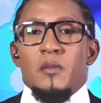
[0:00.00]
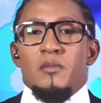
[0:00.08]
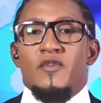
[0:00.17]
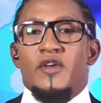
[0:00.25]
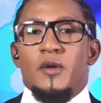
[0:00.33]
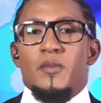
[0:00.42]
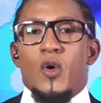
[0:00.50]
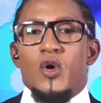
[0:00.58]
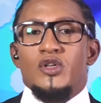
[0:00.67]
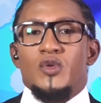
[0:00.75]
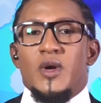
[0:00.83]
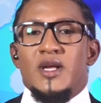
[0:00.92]
Moving
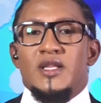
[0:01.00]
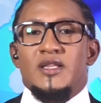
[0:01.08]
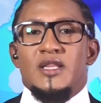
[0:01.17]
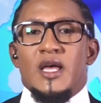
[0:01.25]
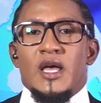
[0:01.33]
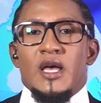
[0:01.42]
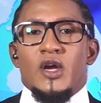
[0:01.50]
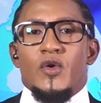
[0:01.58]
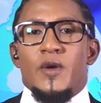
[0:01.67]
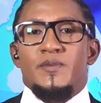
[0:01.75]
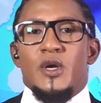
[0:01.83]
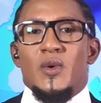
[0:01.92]
abroad with
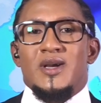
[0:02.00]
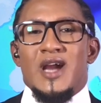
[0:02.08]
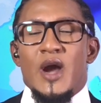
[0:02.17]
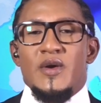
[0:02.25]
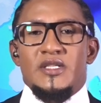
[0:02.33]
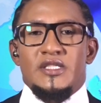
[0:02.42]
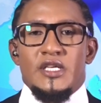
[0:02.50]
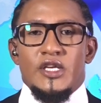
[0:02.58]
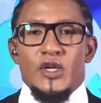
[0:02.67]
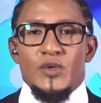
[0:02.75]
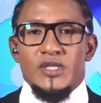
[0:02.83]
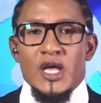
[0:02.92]
cryptocurrency
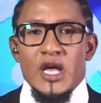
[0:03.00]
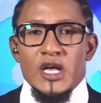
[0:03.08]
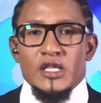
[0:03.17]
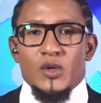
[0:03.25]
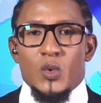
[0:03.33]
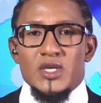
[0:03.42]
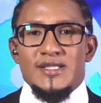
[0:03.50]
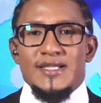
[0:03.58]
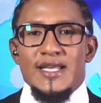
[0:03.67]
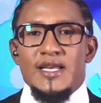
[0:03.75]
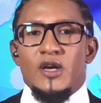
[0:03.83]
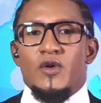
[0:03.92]
news, the world's
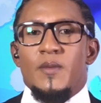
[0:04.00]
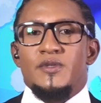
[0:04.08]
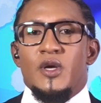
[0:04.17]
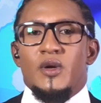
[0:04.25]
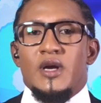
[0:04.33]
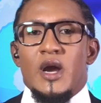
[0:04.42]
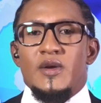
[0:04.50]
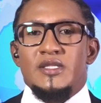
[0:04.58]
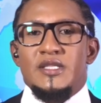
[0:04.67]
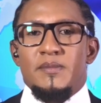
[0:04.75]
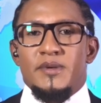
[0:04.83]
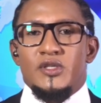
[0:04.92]
leading
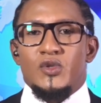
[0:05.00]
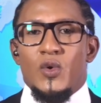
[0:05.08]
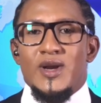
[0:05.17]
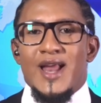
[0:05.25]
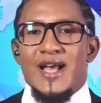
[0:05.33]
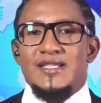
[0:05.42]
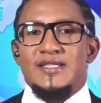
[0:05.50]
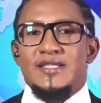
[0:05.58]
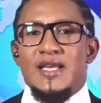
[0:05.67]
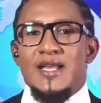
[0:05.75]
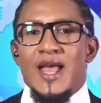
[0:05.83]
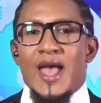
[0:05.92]
cryptocurrency Bitcoin has
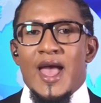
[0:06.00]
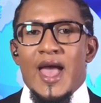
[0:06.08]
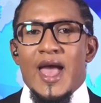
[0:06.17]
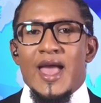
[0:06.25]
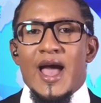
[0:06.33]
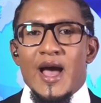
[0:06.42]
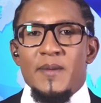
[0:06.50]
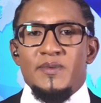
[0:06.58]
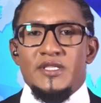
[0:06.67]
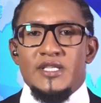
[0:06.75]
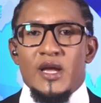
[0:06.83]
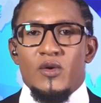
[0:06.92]
seen an
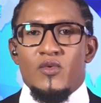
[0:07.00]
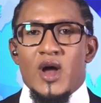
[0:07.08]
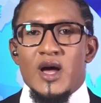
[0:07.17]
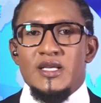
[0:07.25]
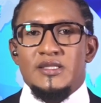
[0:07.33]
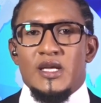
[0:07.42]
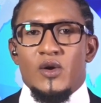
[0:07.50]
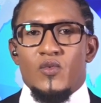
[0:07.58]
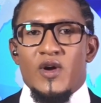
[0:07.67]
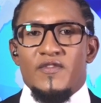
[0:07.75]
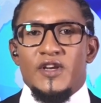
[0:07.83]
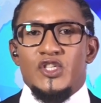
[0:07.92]
uptick, rising
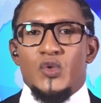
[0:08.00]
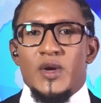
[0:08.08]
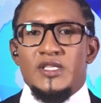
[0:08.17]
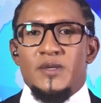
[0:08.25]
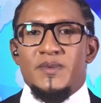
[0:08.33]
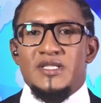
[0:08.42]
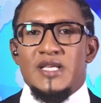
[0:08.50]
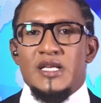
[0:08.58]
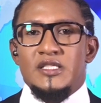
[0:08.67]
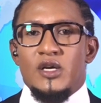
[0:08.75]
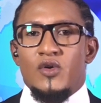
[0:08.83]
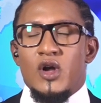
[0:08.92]
roughly
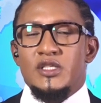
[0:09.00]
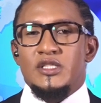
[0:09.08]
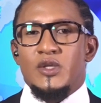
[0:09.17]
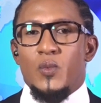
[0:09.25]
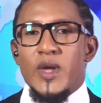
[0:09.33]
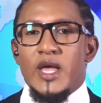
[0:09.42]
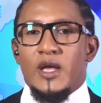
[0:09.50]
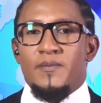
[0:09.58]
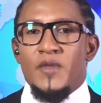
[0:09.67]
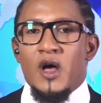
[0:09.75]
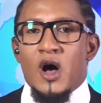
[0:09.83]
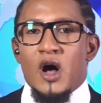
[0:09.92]
20% across the week.
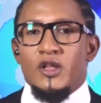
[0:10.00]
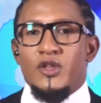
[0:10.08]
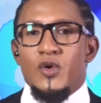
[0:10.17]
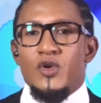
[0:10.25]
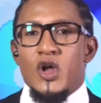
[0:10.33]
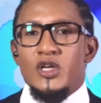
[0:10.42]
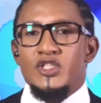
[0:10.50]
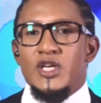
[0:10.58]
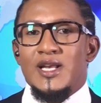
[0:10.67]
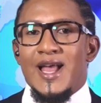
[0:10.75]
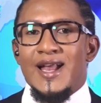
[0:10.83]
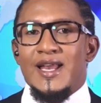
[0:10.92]
Although not
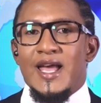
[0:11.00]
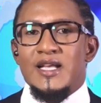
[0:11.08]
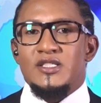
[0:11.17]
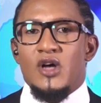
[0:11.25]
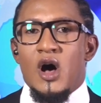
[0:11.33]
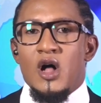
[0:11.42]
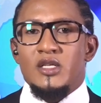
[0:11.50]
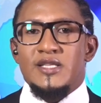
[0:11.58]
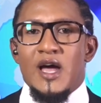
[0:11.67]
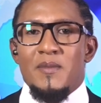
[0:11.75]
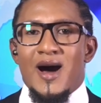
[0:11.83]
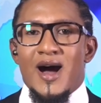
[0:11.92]
yet at its
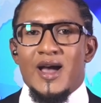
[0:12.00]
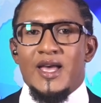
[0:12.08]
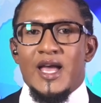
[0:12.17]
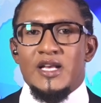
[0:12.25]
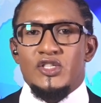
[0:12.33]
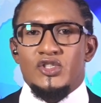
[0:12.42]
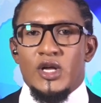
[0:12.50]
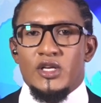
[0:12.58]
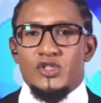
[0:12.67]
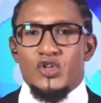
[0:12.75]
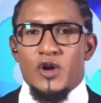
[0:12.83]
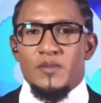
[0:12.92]
all-time high in
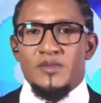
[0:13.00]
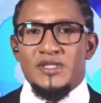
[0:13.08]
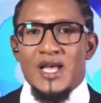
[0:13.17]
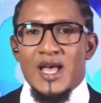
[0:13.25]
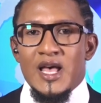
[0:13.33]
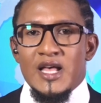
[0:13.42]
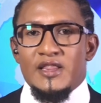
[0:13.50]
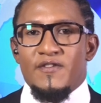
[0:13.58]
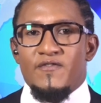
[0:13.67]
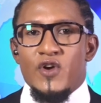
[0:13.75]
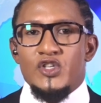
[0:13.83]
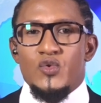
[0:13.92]
dollar terms, the
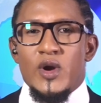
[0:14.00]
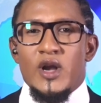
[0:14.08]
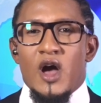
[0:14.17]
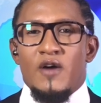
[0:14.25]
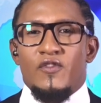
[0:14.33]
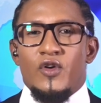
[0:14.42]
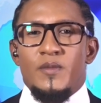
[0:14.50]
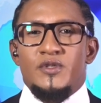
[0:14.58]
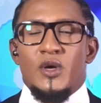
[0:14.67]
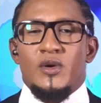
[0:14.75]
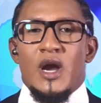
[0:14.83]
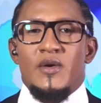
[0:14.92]
front runner of
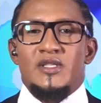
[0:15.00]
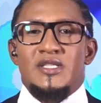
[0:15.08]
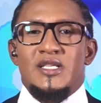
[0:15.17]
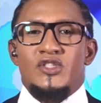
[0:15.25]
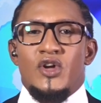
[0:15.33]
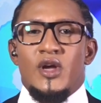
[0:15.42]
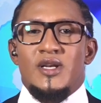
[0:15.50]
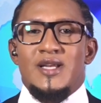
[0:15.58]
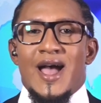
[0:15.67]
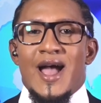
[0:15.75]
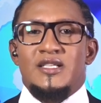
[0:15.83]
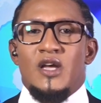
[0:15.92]
cryptocurrency turned
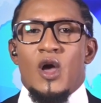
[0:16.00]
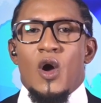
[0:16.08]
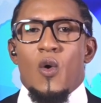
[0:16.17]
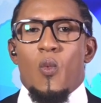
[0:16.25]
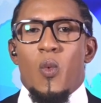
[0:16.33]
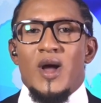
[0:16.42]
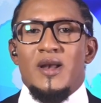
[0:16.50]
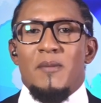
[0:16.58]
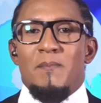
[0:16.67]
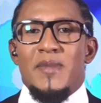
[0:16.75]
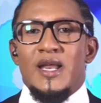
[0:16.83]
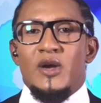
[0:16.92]
at
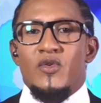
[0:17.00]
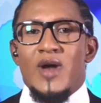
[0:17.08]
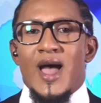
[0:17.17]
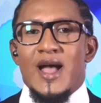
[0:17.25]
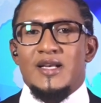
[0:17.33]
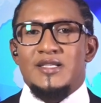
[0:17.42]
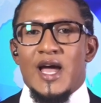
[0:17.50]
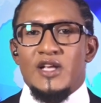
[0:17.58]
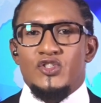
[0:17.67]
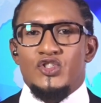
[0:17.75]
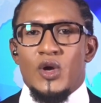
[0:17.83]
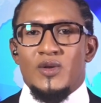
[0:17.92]
1 million rand
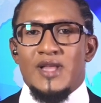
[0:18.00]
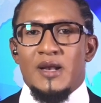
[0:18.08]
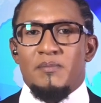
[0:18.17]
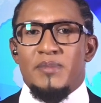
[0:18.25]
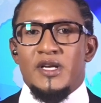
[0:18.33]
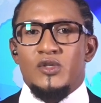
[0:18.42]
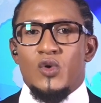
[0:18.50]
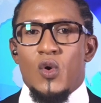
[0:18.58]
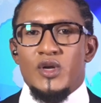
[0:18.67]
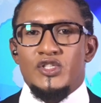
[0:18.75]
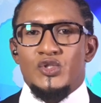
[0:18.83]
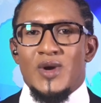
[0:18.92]
and showed that
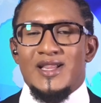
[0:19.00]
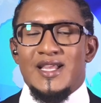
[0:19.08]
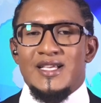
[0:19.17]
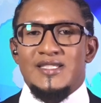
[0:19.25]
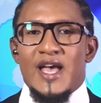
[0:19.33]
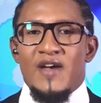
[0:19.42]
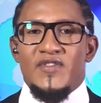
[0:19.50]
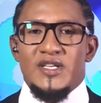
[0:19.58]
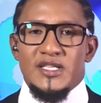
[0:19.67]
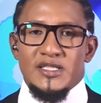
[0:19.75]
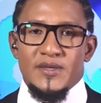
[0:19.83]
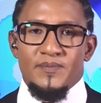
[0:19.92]
Bitcoin's strength is
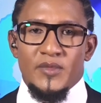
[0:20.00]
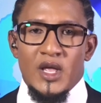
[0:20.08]
evident.